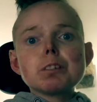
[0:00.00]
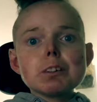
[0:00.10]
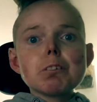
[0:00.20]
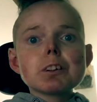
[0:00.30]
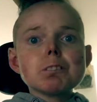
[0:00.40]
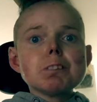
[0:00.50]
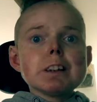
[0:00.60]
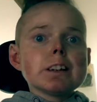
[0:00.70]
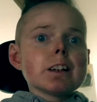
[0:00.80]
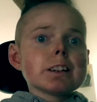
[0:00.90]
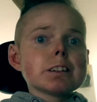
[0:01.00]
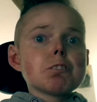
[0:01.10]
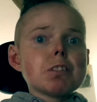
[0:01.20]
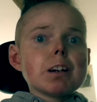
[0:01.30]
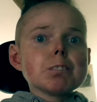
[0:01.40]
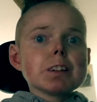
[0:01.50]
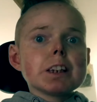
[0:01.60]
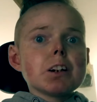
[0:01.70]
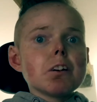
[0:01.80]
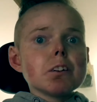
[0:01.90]
we would have been as a
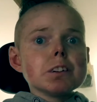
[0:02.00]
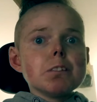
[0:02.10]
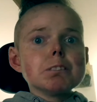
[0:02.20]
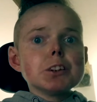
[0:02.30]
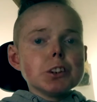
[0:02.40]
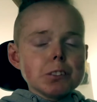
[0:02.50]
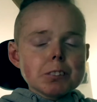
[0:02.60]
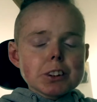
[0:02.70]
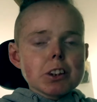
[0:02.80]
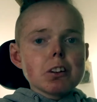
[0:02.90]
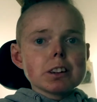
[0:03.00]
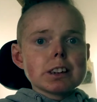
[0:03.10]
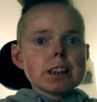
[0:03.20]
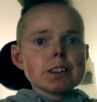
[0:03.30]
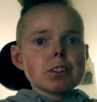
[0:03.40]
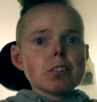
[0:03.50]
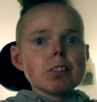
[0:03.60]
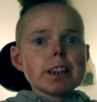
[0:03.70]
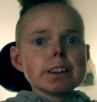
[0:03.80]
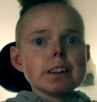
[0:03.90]
family on numerous holidays
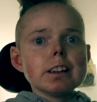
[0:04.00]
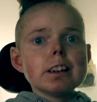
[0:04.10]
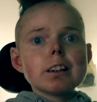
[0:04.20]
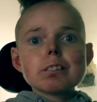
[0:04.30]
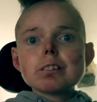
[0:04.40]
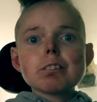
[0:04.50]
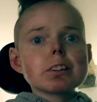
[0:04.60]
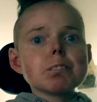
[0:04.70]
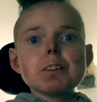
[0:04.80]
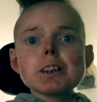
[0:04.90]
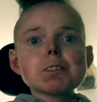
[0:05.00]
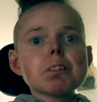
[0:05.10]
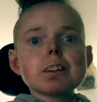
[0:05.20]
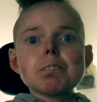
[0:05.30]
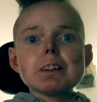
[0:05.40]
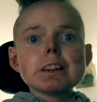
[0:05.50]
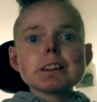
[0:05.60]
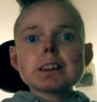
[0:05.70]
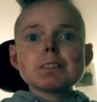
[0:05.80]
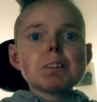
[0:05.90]
already. We would have most probably been
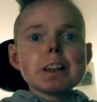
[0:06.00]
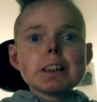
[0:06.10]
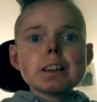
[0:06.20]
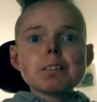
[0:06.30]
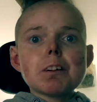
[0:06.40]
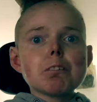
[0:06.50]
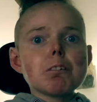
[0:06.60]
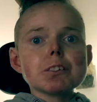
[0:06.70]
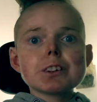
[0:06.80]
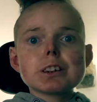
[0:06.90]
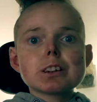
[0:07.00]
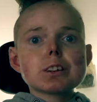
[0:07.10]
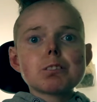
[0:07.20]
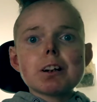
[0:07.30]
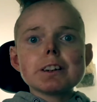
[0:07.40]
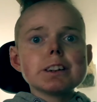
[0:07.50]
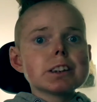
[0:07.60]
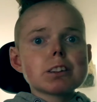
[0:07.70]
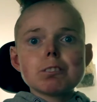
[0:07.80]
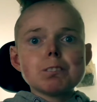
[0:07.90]
to Spain about once,
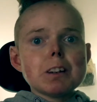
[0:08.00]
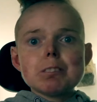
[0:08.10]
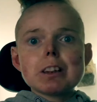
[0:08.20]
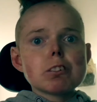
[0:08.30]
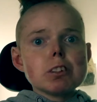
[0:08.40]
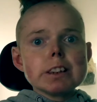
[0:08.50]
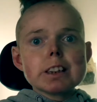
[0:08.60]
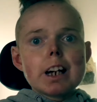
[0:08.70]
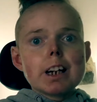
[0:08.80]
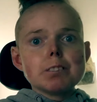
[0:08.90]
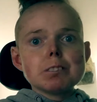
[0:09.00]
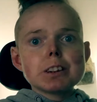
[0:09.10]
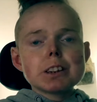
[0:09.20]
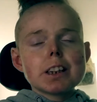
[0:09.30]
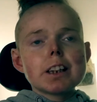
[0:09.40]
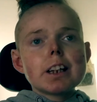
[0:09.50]
twice, maybe three times.